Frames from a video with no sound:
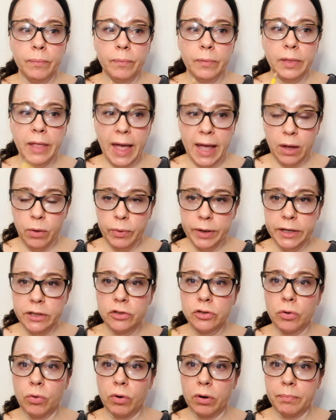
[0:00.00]

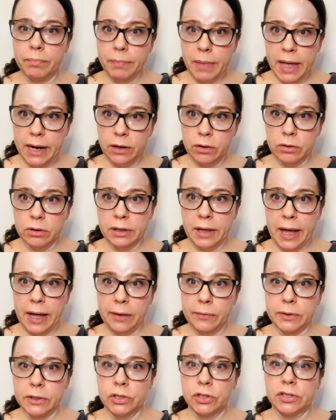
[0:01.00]
language or medical
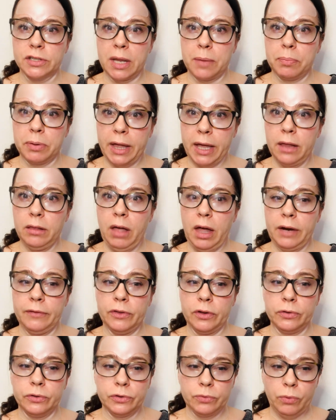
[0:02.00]
language, because I play a lot of
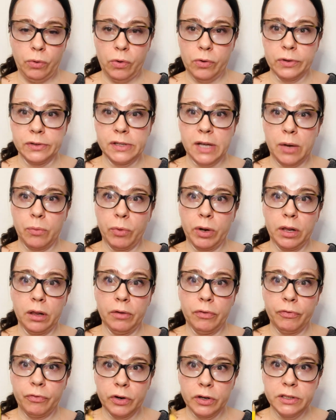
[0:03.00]
those roles. And one of the
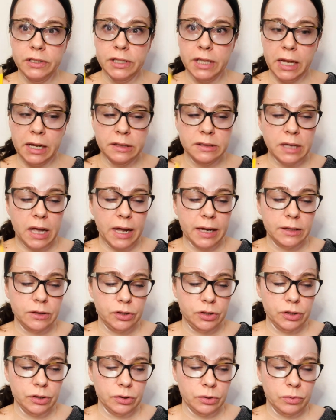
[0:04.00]
first things I
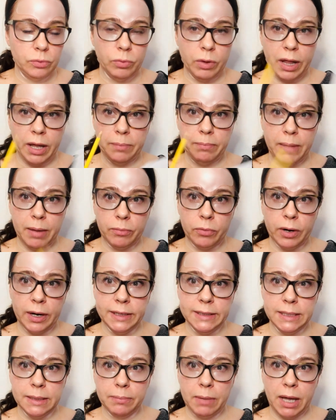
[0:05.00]
do while I'm
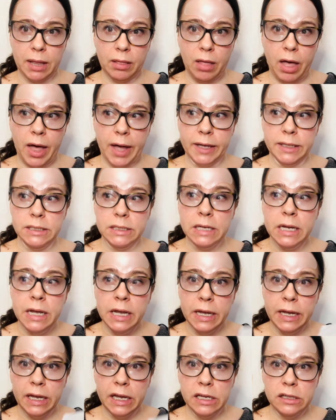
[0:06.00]
memorizing my lines
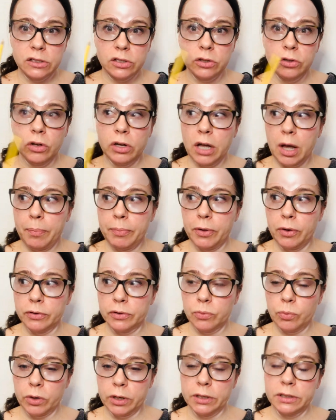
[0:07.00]
is look up
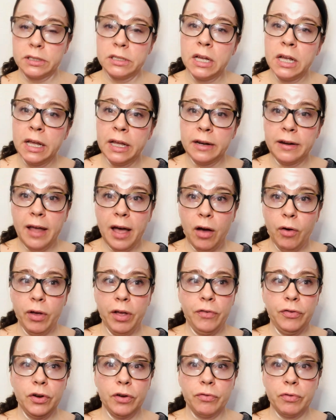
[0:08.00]
those words. Now,
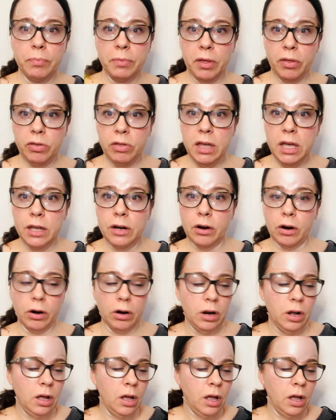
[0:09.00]
if you're from the theater,